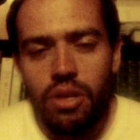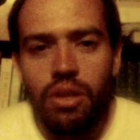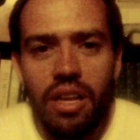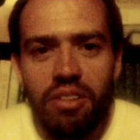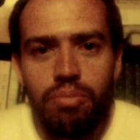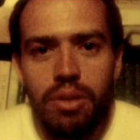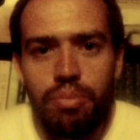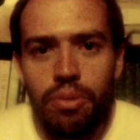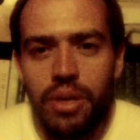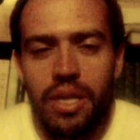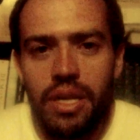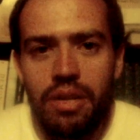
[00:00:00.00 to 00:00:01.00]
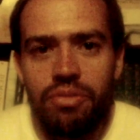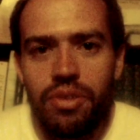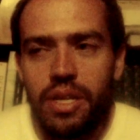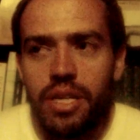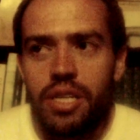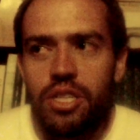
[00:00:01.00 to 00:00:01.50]
to love people enough
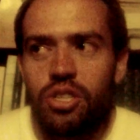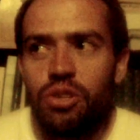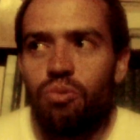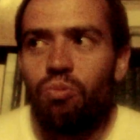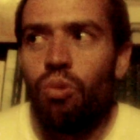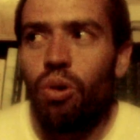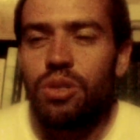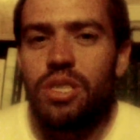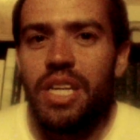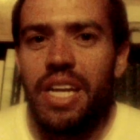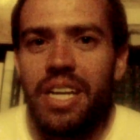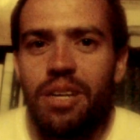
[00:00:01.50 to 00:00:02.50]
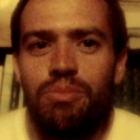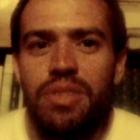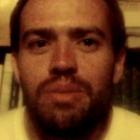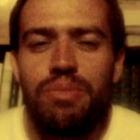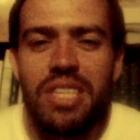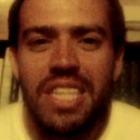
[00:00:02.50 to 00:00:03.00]
to want to help
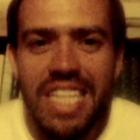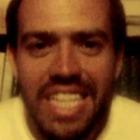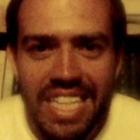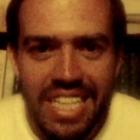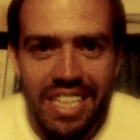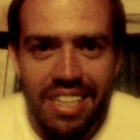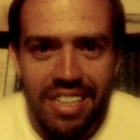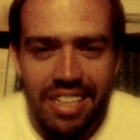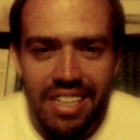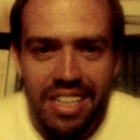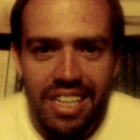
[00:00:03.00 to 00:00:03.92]
them think